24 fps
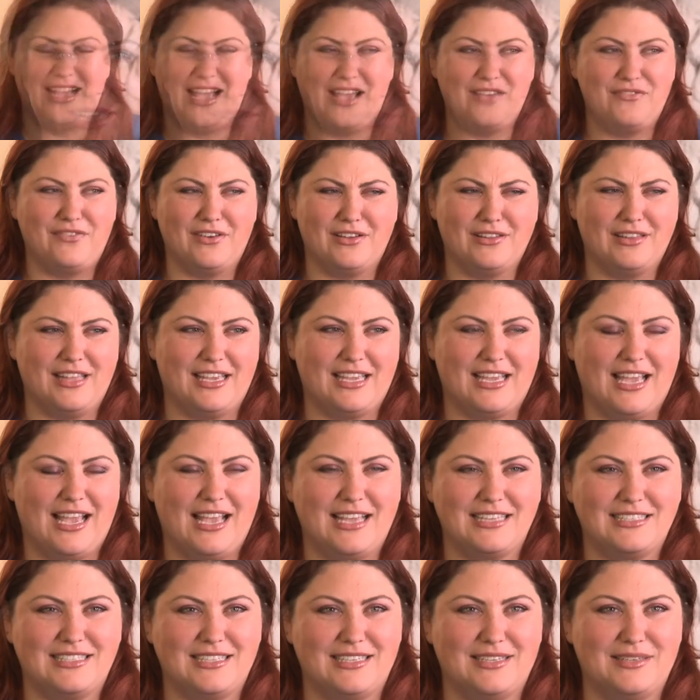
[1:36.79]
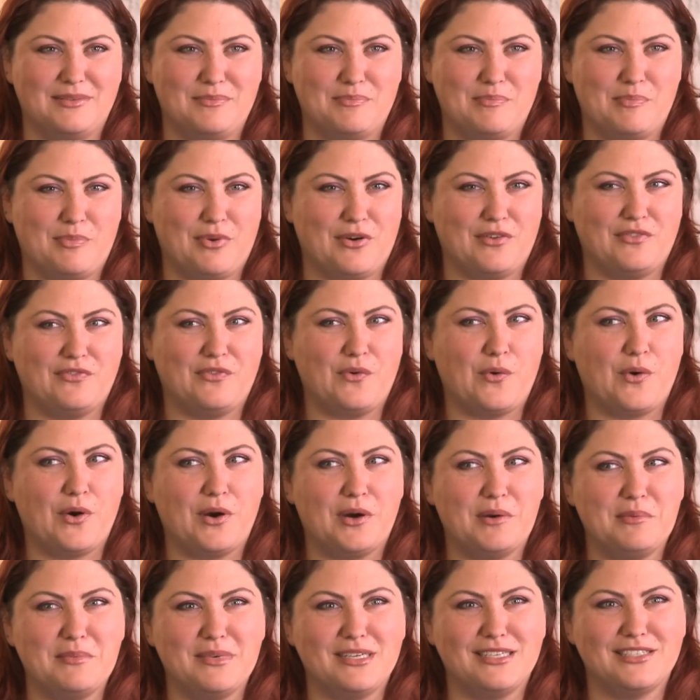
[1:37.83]
I felt like I had to
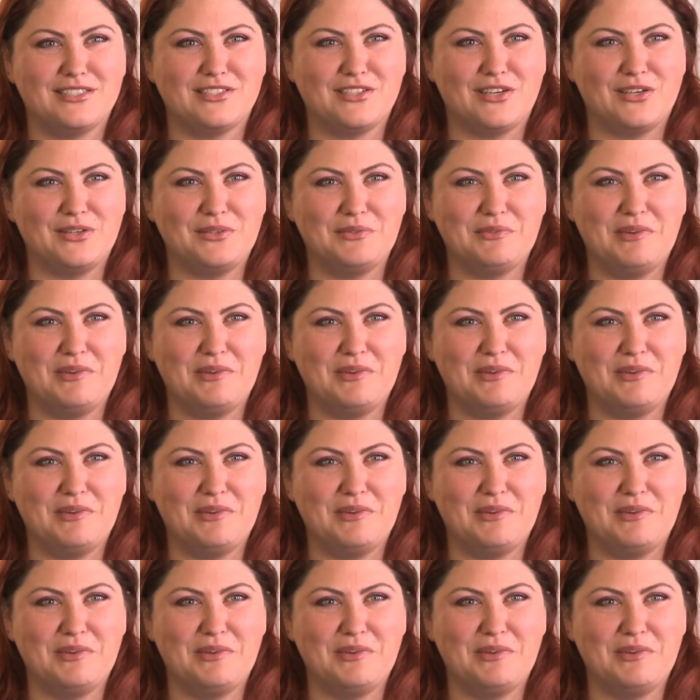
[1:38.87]
perform in a certain